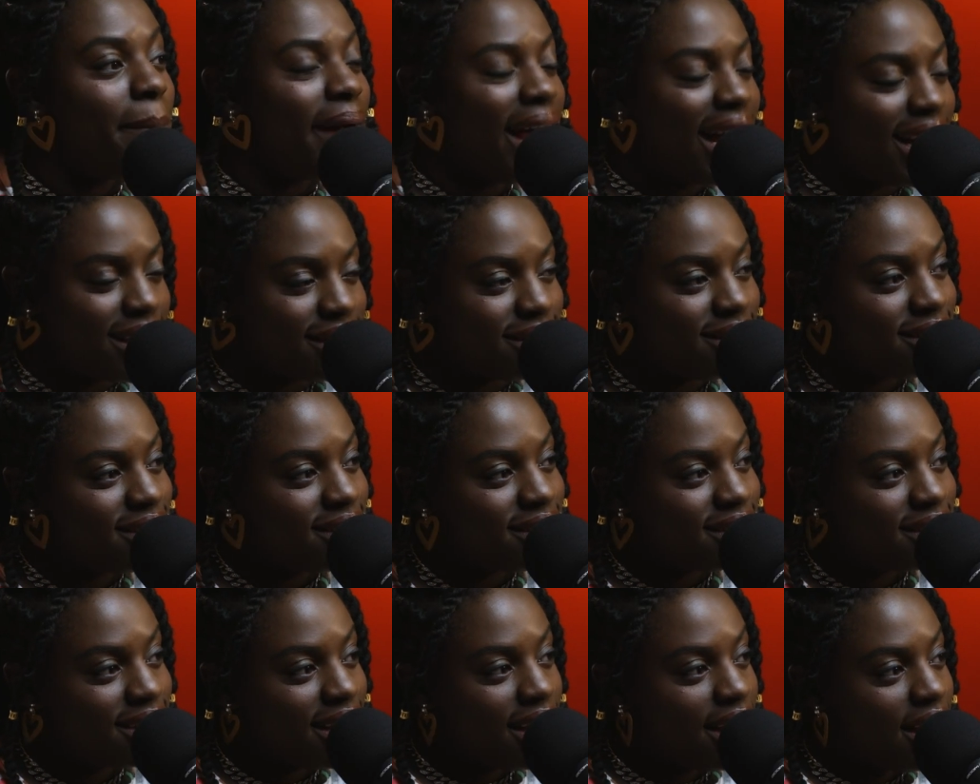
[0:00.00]

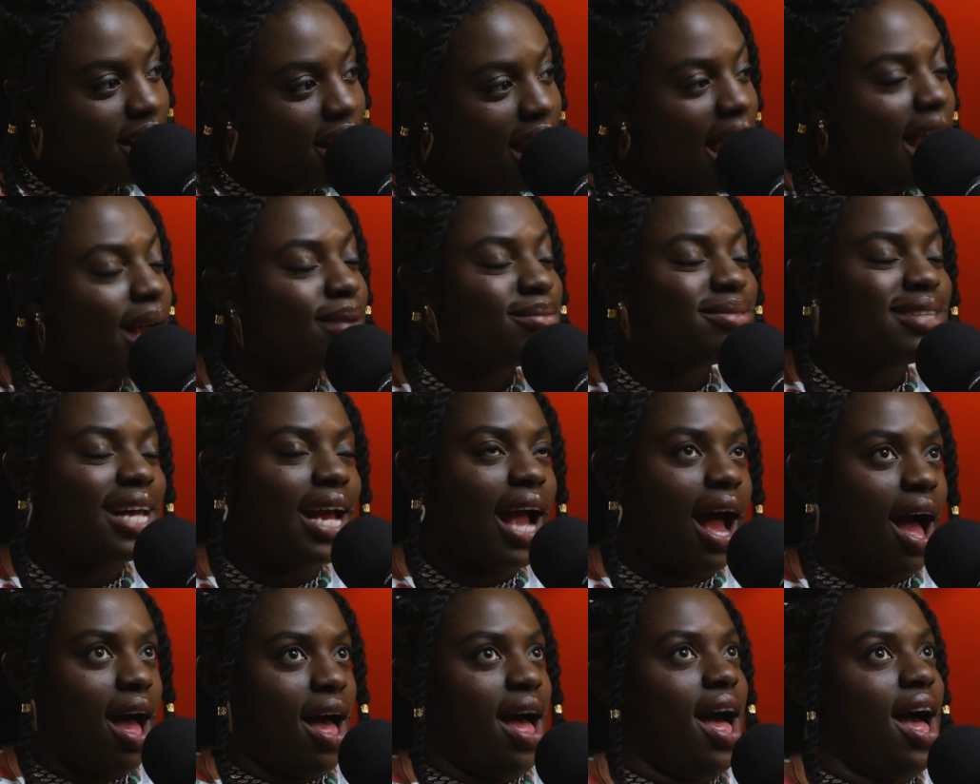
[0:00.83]
but I'm
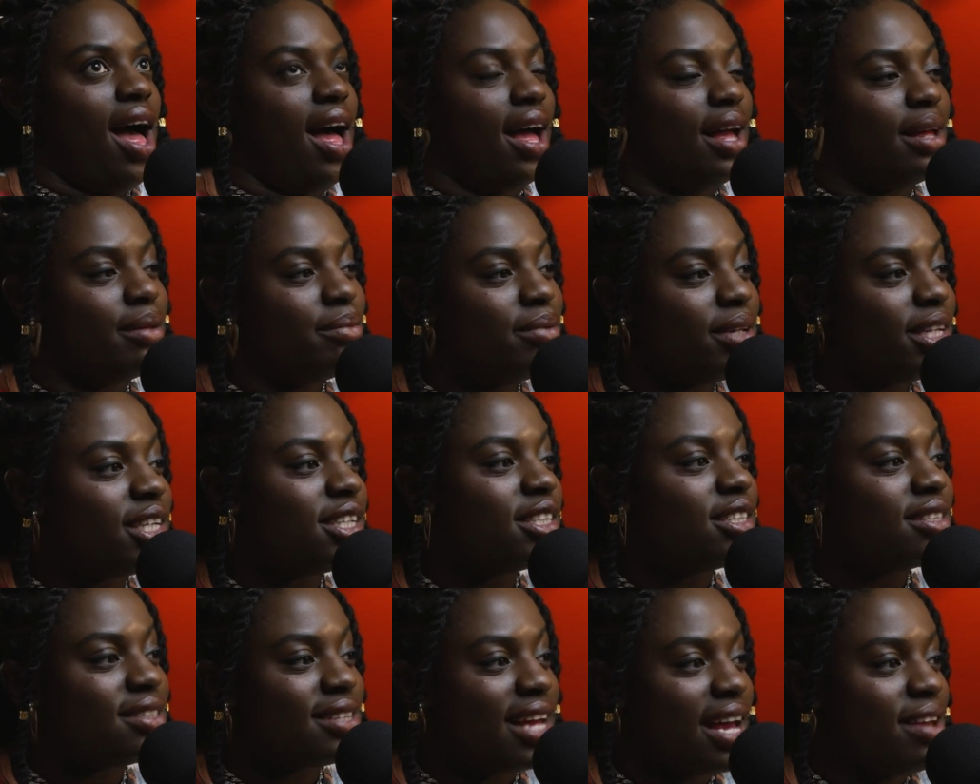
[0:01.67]
saying
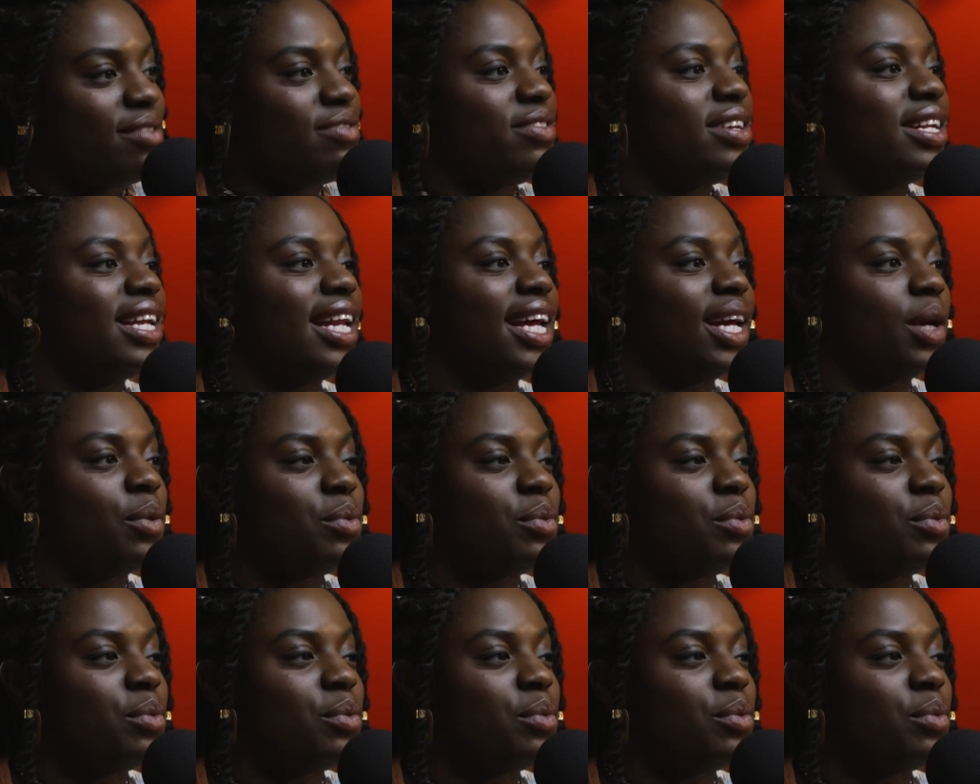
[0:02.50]
because I feel like